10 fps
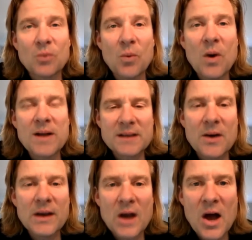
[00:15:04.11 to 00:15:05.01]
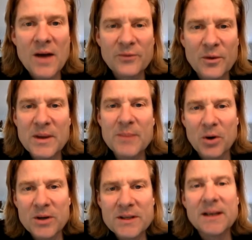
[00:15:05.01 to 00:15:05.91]
what's going on for me
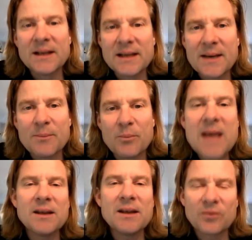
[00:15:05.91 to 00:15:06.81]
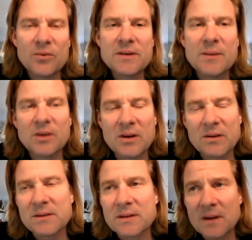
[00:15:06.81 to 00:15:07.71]
personally and breaking through some of
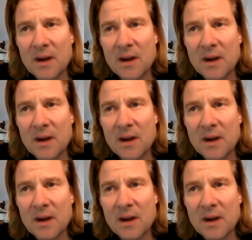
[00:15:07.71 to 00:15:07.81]
those